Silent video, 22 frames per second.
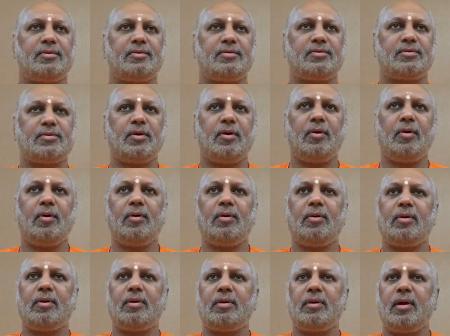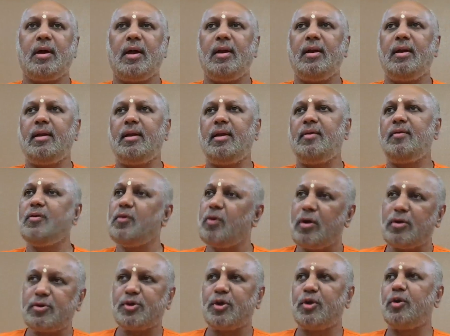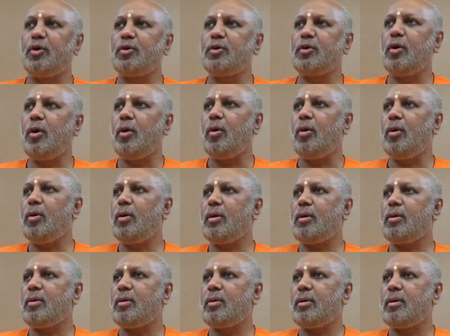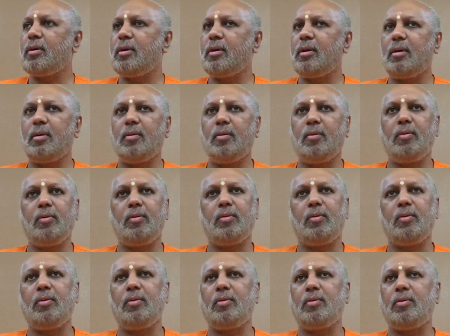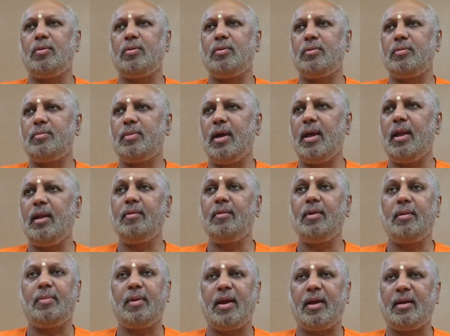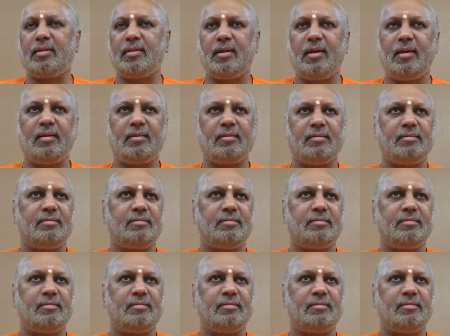So, and you also don't go, hell will break there.